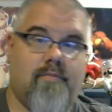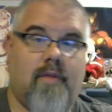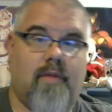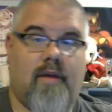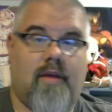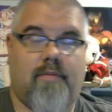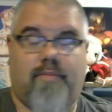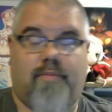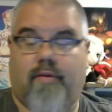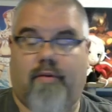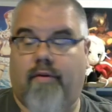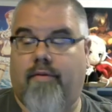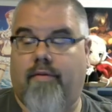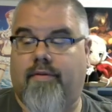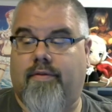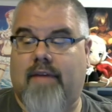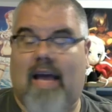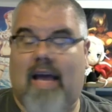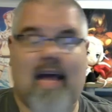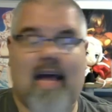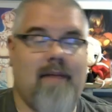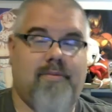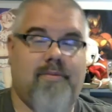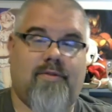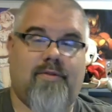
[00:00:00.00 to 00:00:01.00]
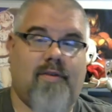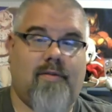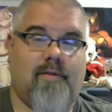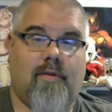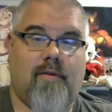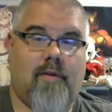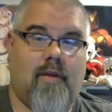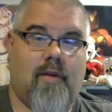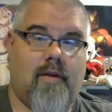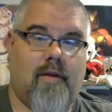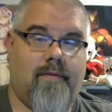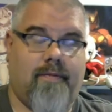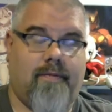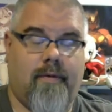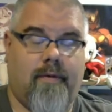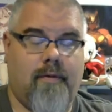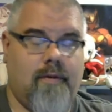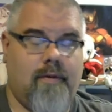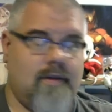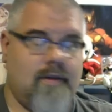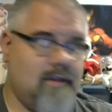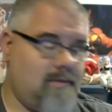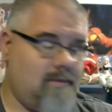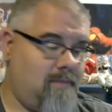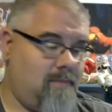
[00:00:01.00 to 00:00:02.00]
it proves absolutely
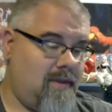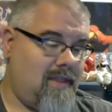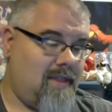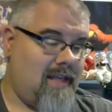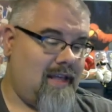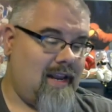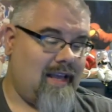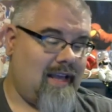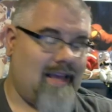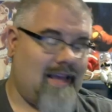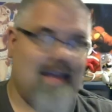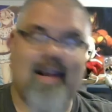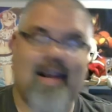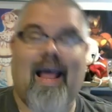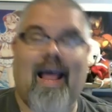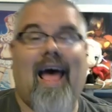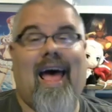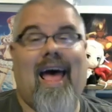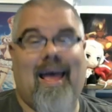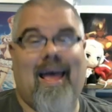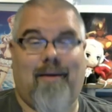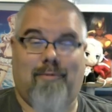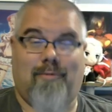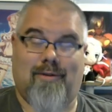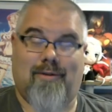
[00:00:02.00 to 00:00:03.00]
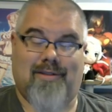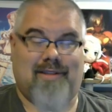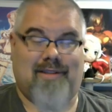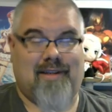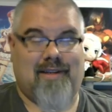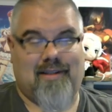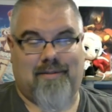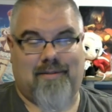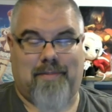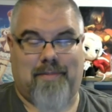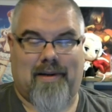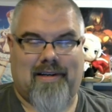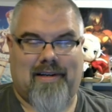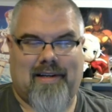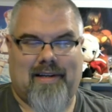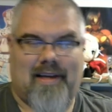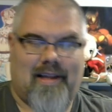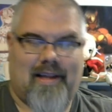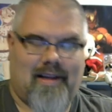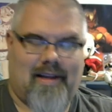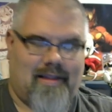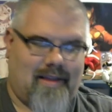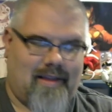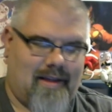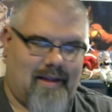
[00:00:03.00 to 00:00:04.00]
fruitless, but then again, I wasn't expecting
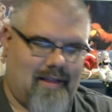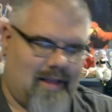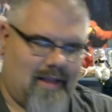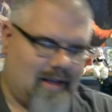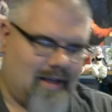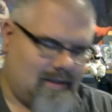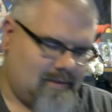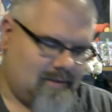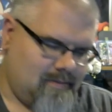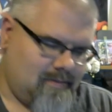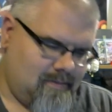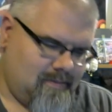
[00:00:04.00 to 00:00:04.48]
anything less.